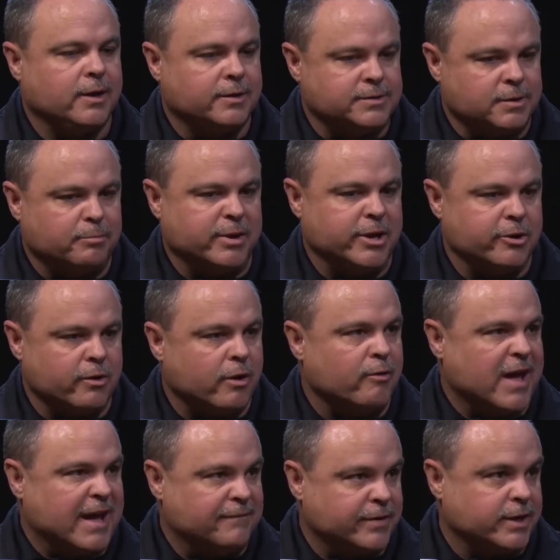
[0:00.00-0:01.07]
to be your own
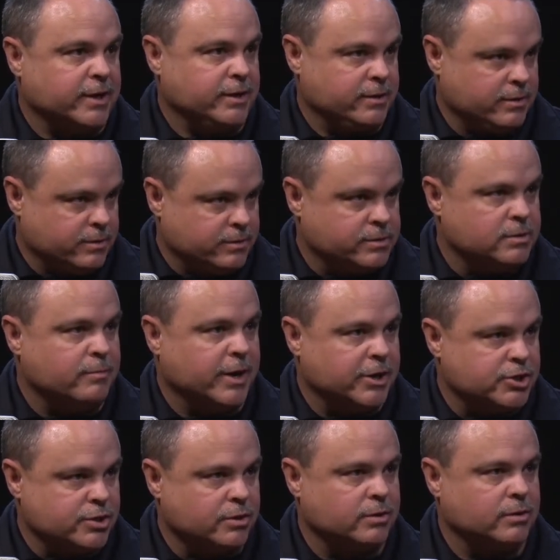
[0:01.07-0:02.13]
advocate to make
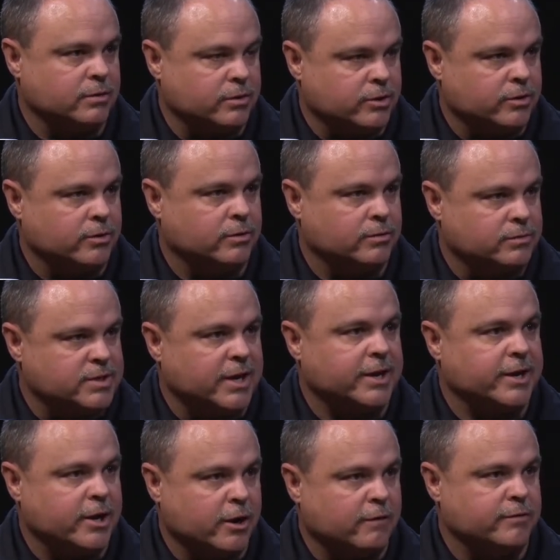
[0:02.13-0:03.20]
sure you're taking
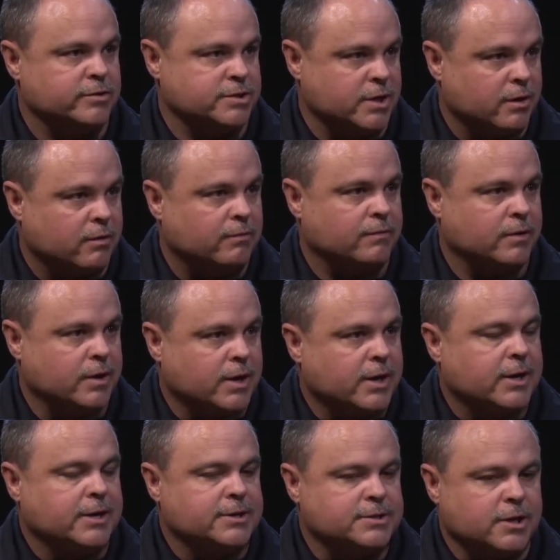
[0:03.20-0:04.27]
care of yourself.
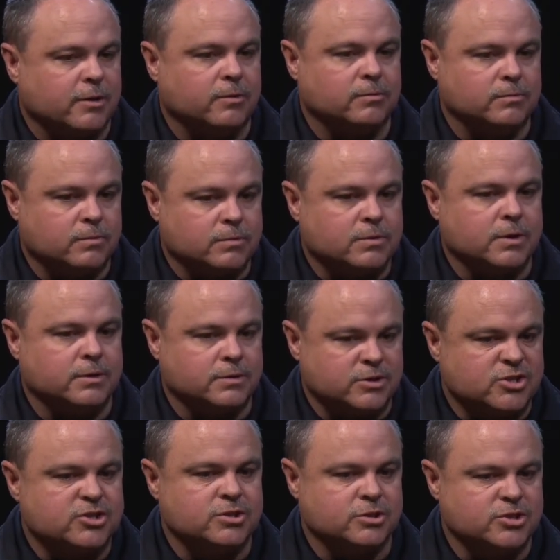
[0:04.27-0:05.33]
So
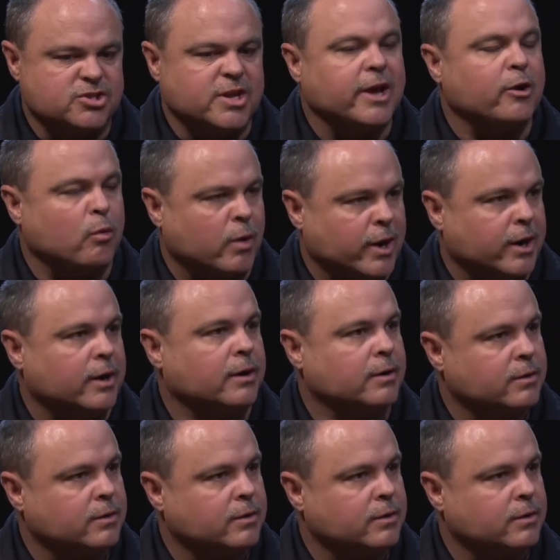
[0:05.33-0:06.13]
just, just stay aware.